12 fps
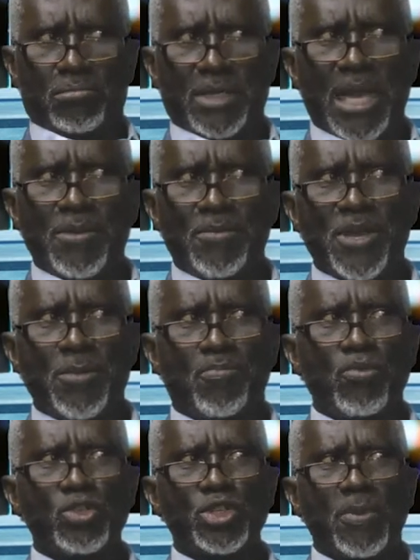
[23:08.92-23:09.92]
there may Why? be a
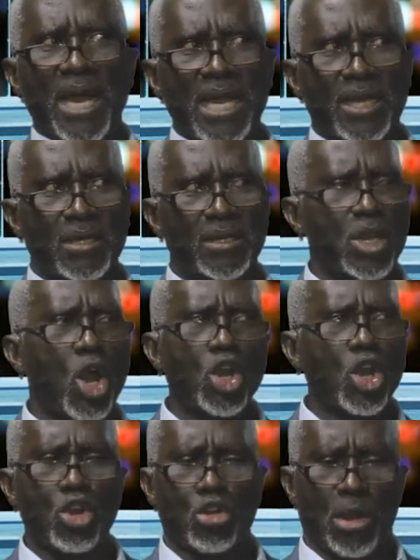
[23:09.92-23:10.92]
pushback. Why? No,
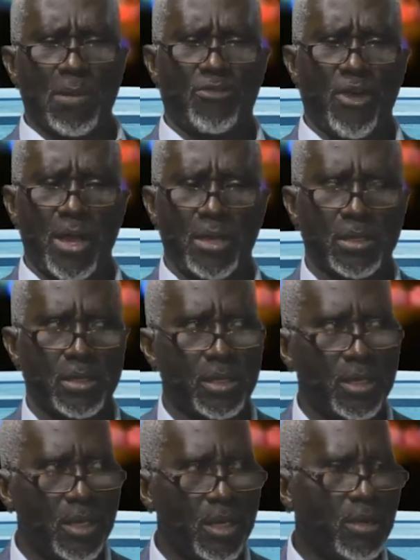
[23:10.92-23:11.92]
no, no, no, I'm fine.
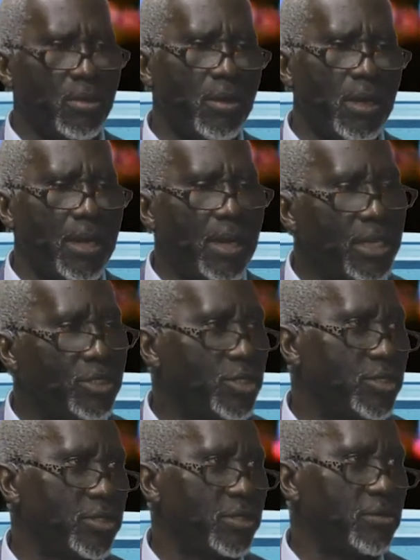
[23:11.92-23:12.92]
No, I
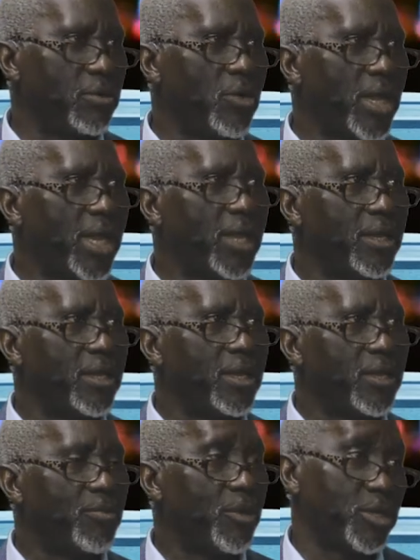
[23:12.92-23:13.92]
just, okay,
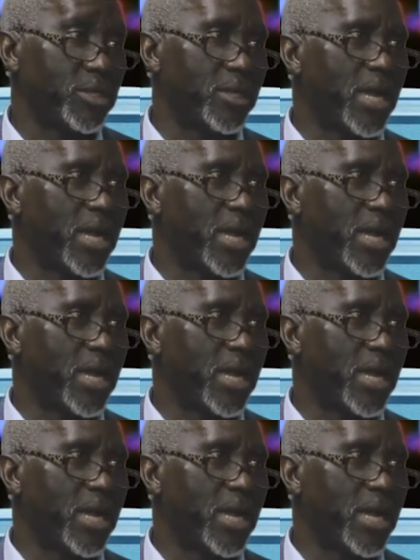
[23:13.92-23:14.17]
but